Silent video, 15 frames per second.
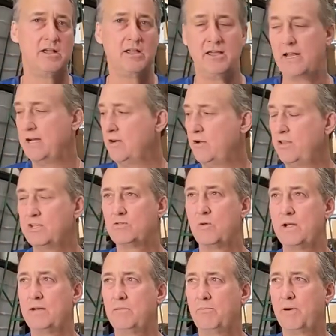And I know this
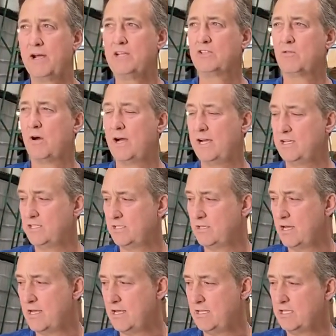one, price-wise,
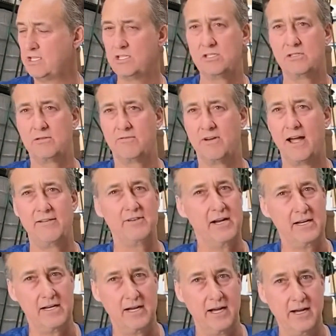this is
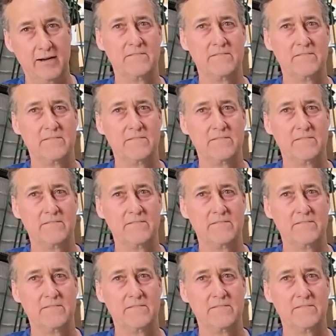$5.99.